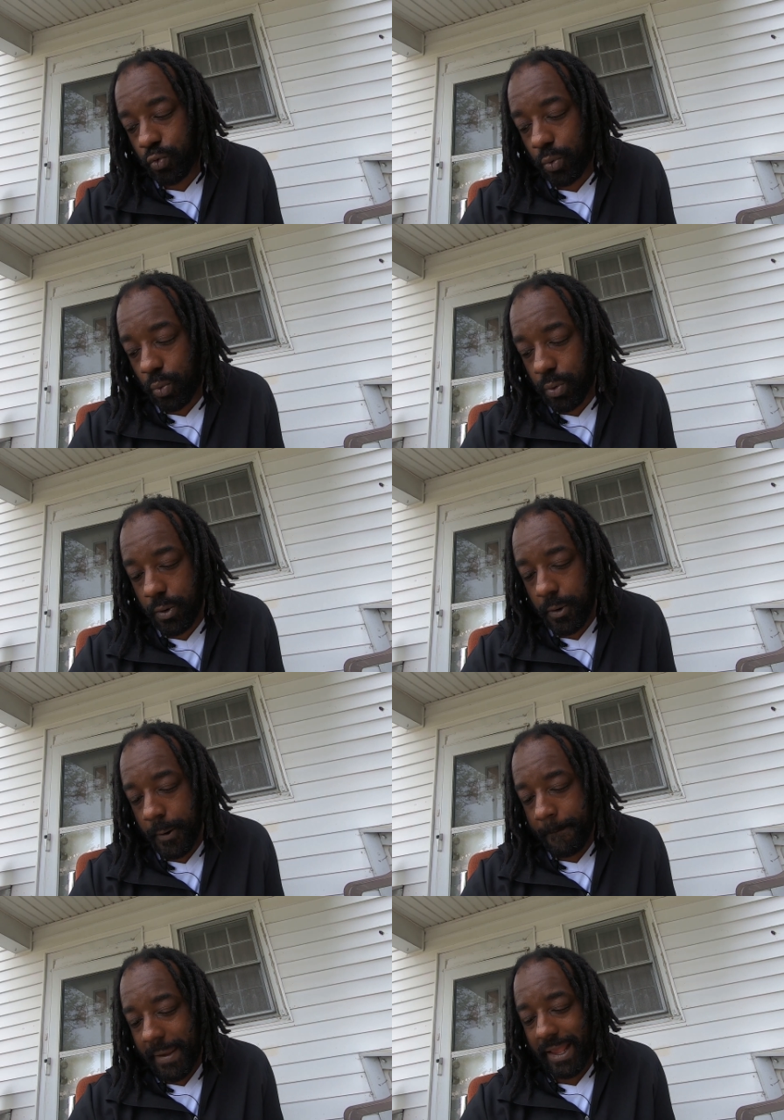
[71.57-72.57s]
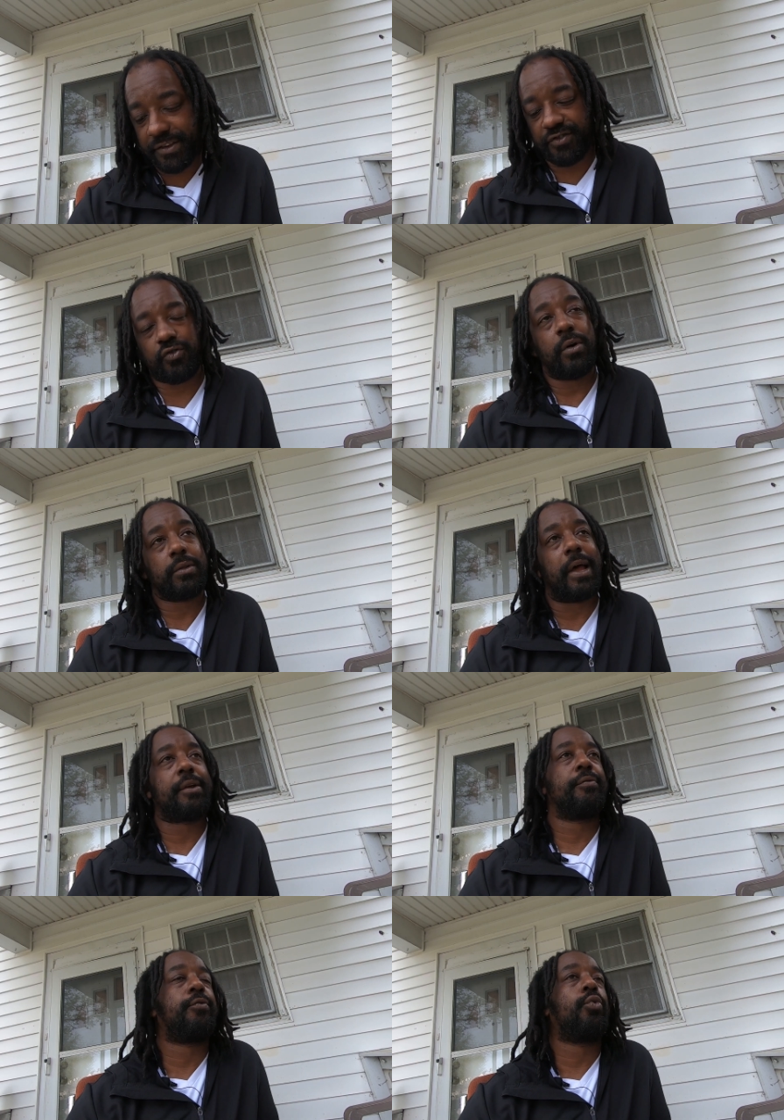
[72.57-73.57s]
who has a strong
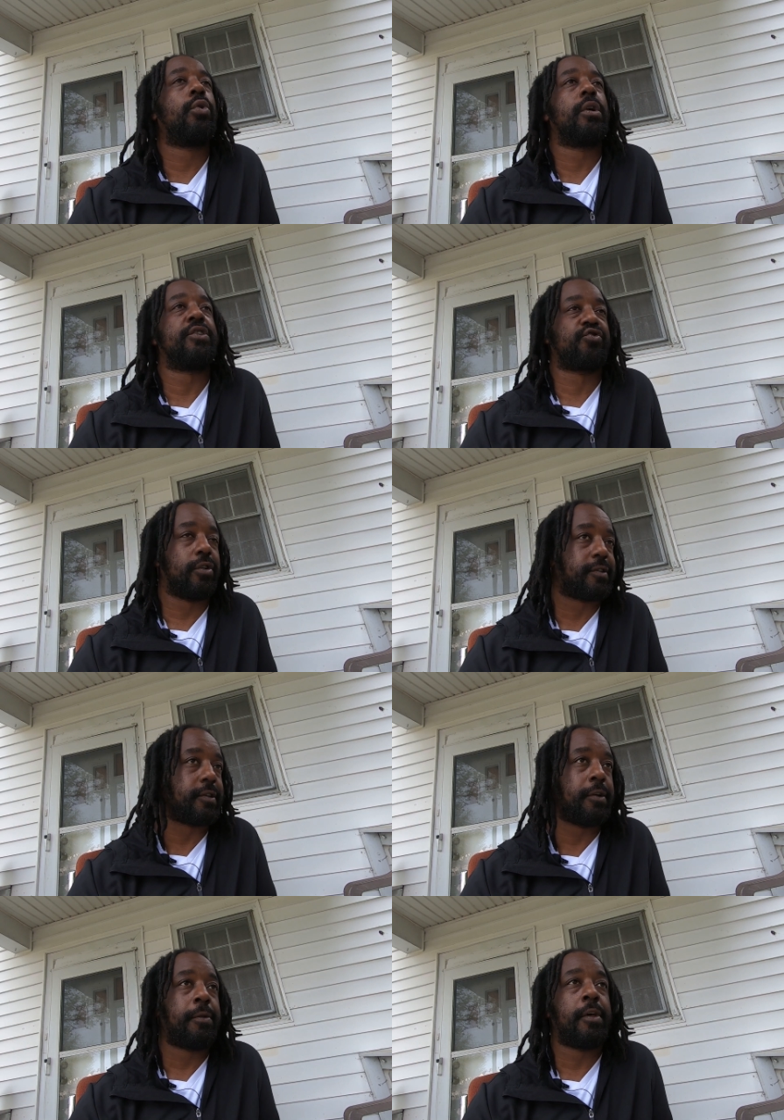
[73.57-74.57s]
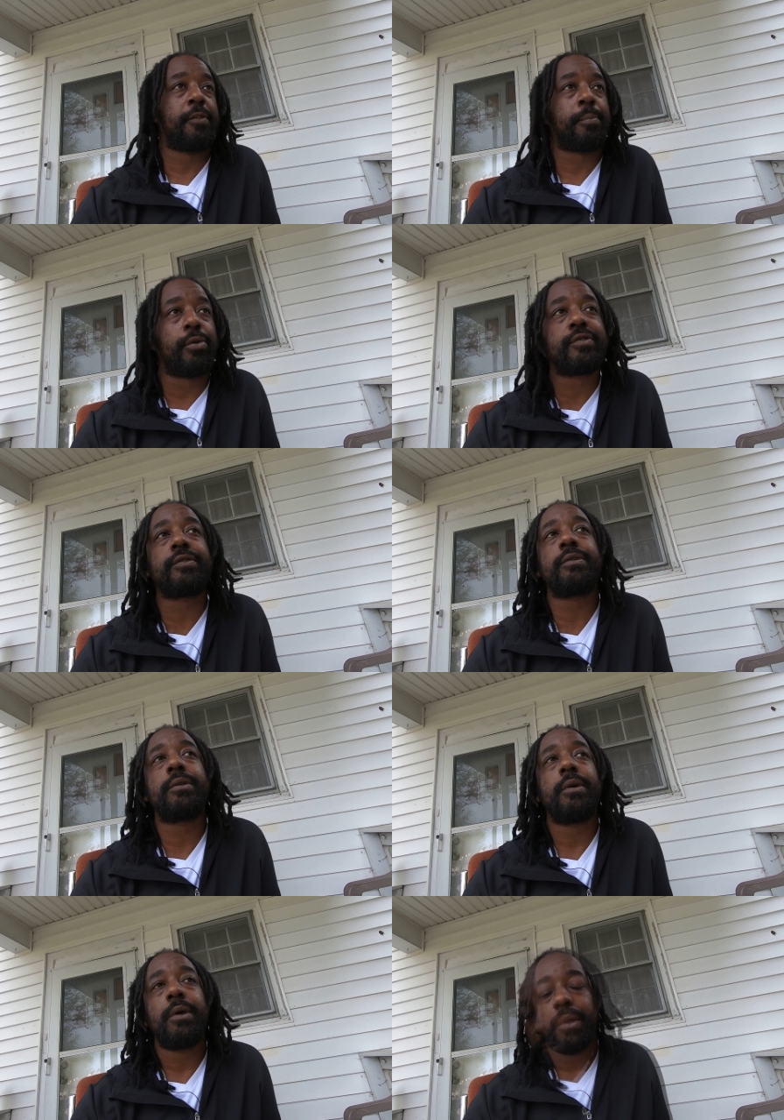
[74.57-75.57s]
liking for and trust in another person
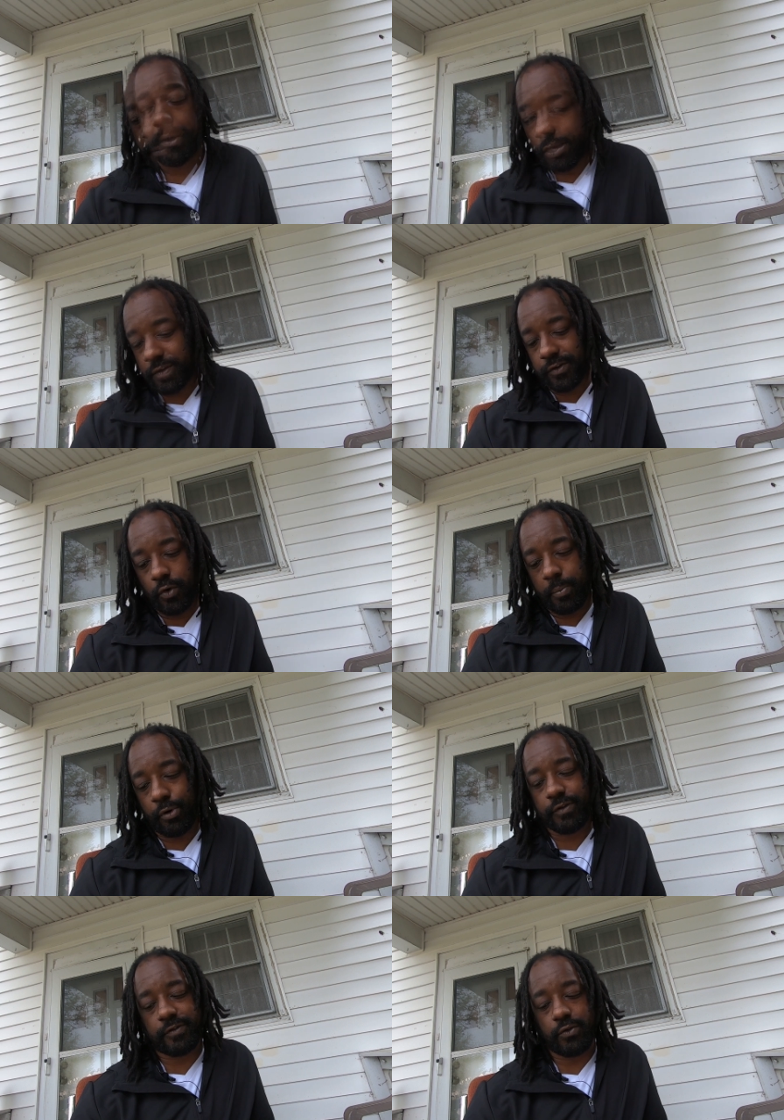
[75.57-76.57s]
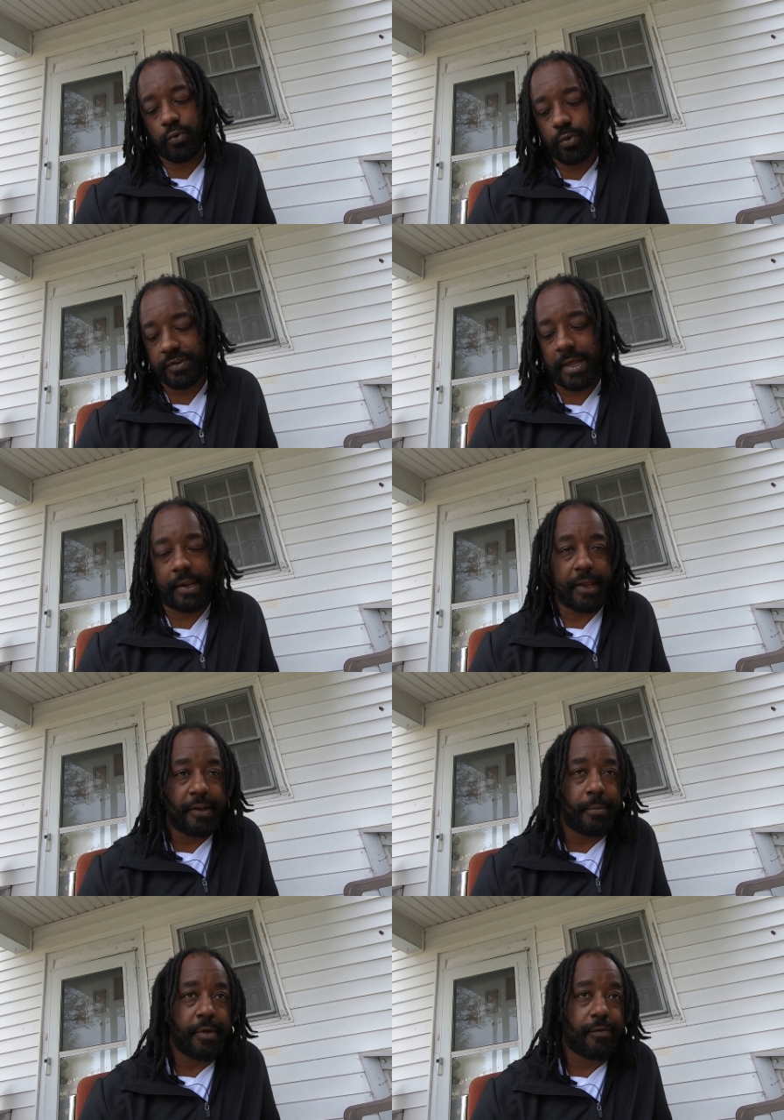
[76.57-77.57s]
also a person who is not an
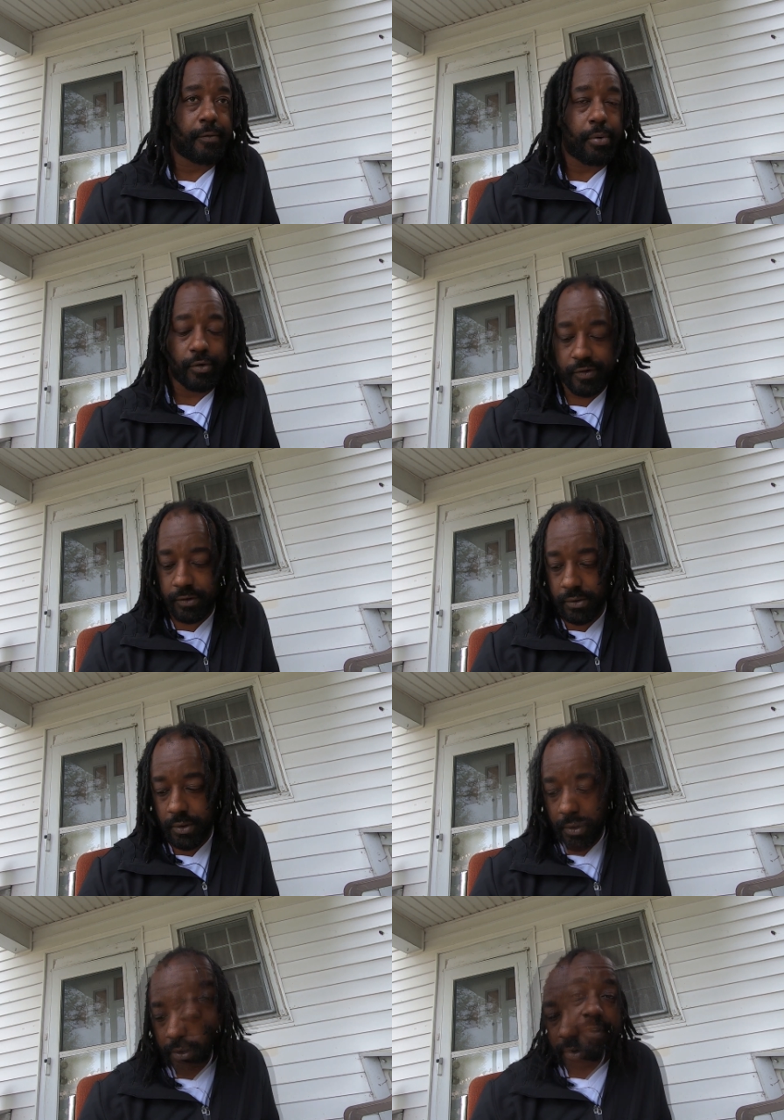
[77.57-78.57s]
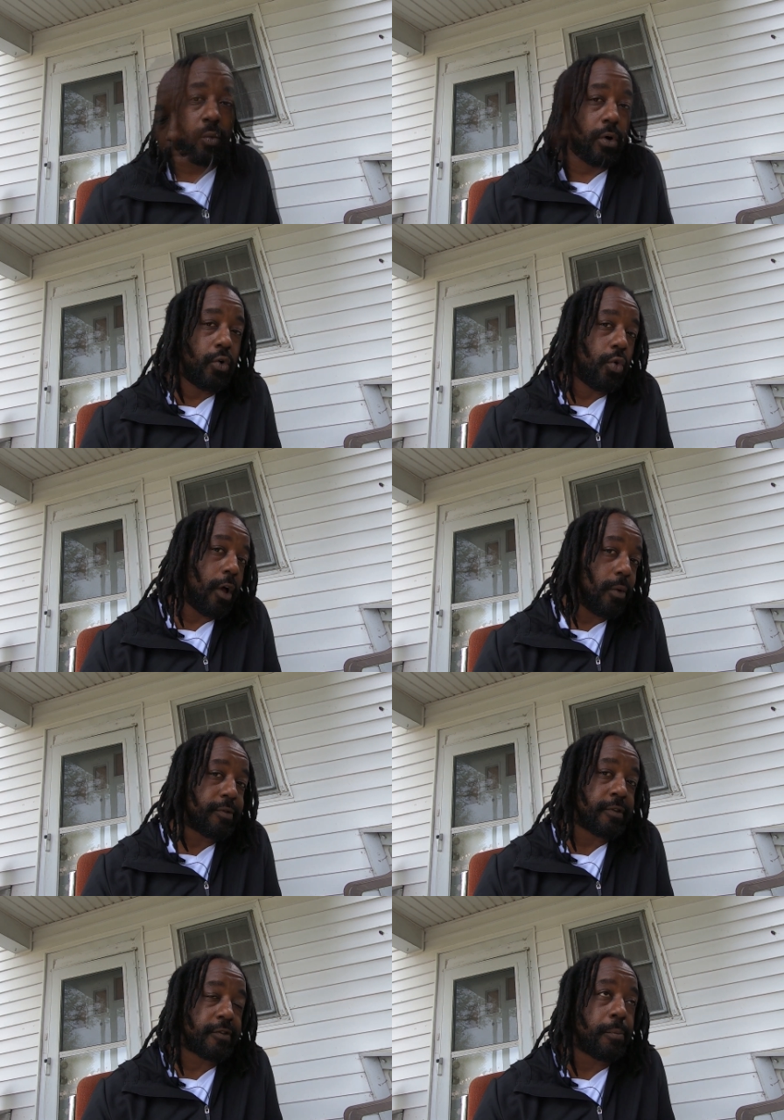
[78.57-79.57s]
enemy of a person, someone who
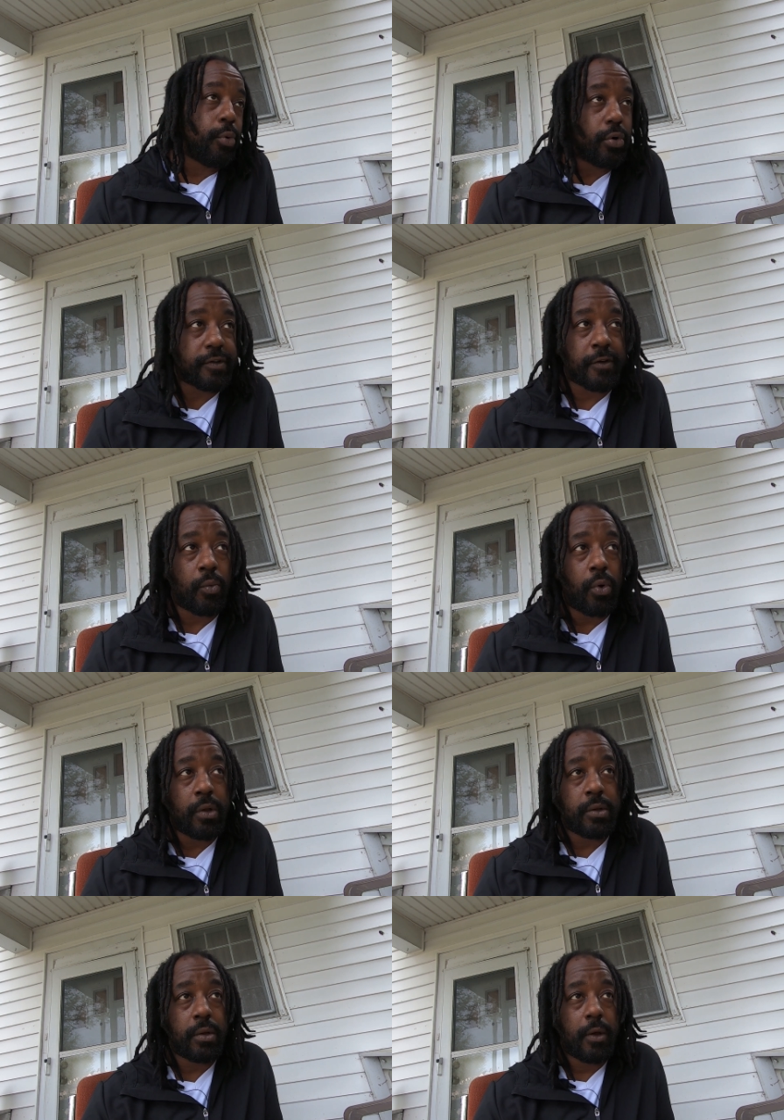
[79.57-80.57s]
helps and supports someone,